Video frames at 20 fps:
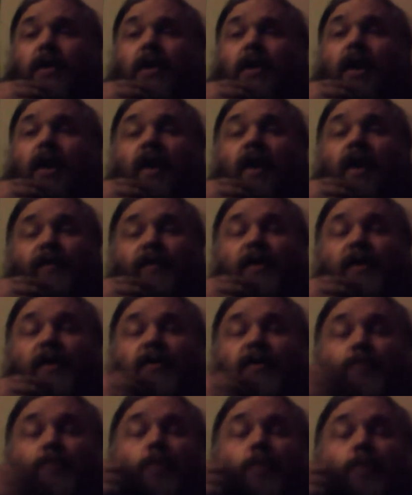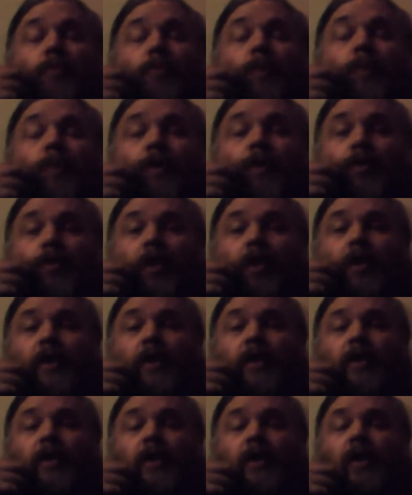I think it's probably a good
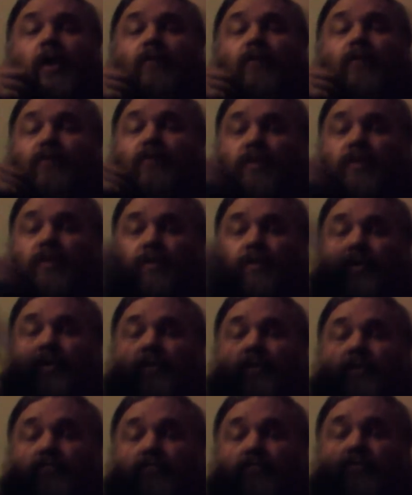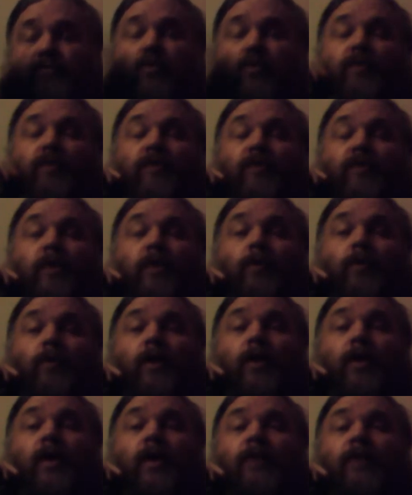idea, and I'm doing a video on
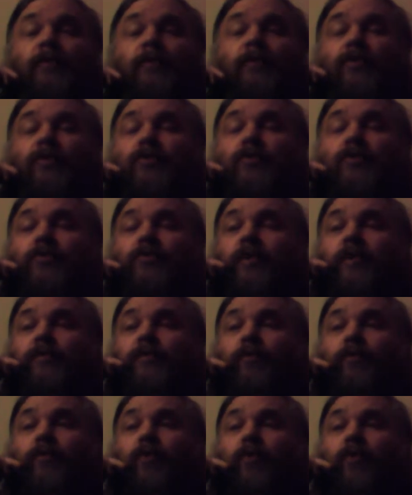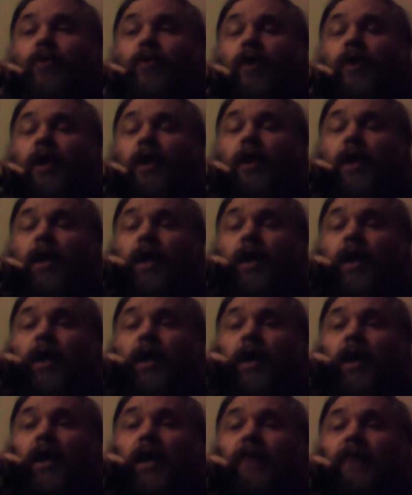ANM Issues 24.
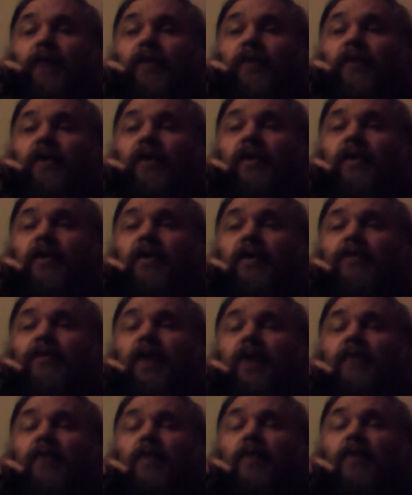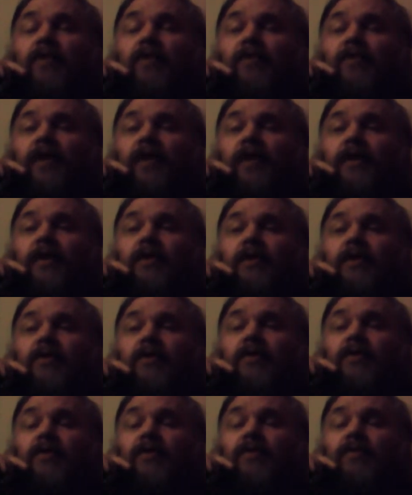And I think you find those
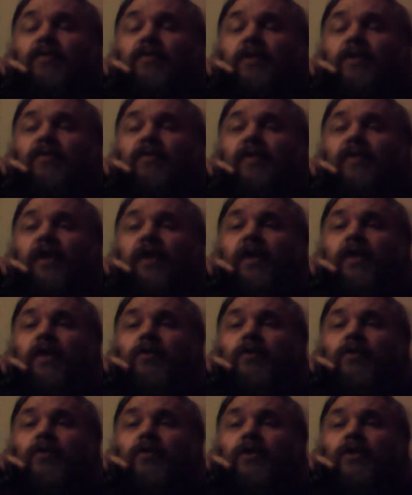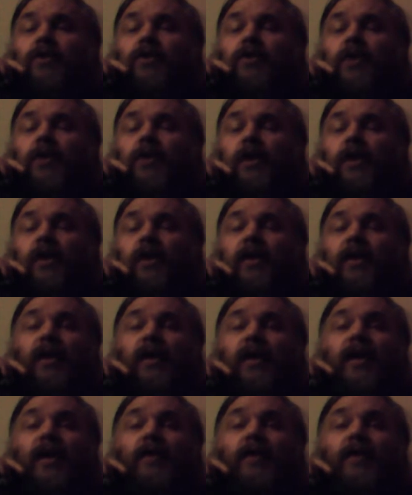things, those videos, which
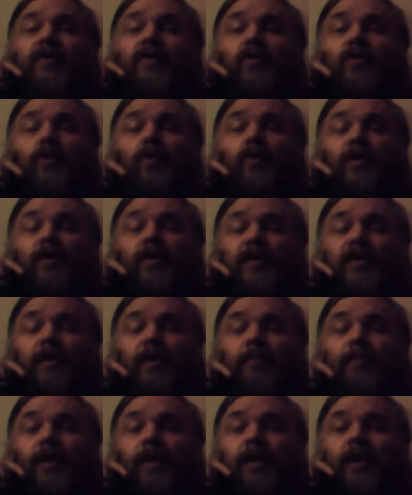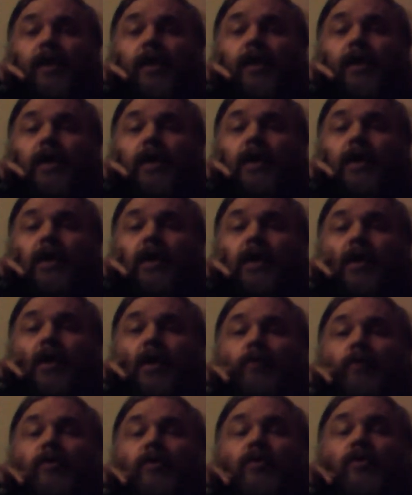connect to your assembly,
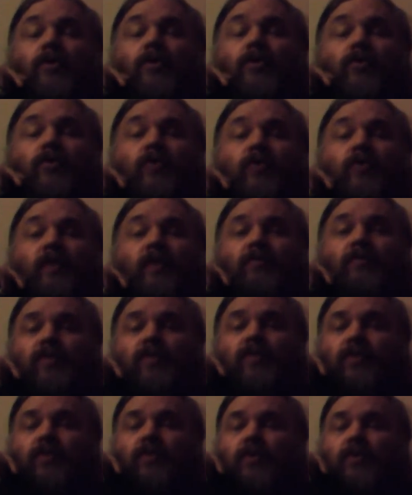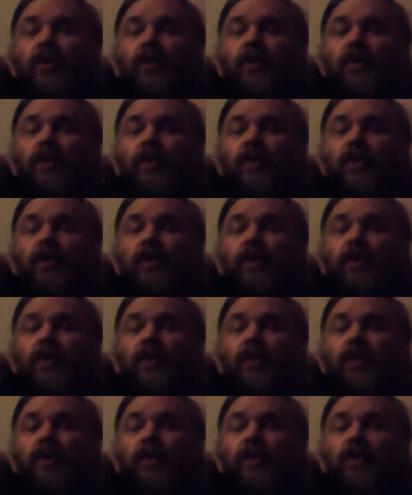and which are your strengths.